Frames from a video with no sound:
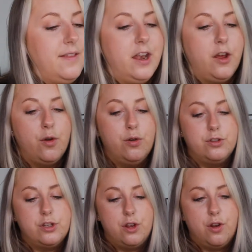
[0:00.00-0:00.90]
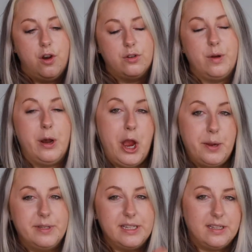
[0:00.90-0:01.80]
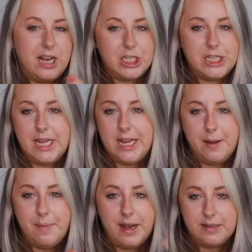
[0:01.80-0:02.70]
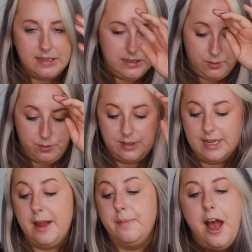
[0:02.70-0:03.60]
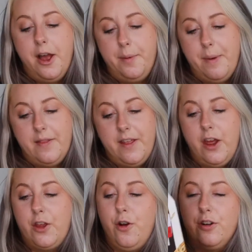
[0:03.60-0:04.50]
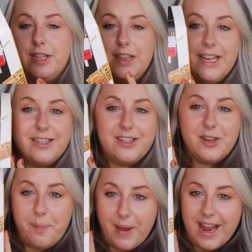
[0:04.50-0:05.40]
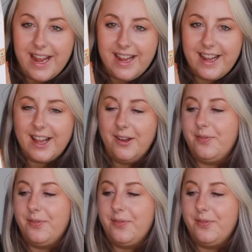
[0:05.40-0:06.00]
And then I also got, well, HomeSense / TK Maxx, it's all the same. And then I got this to bake.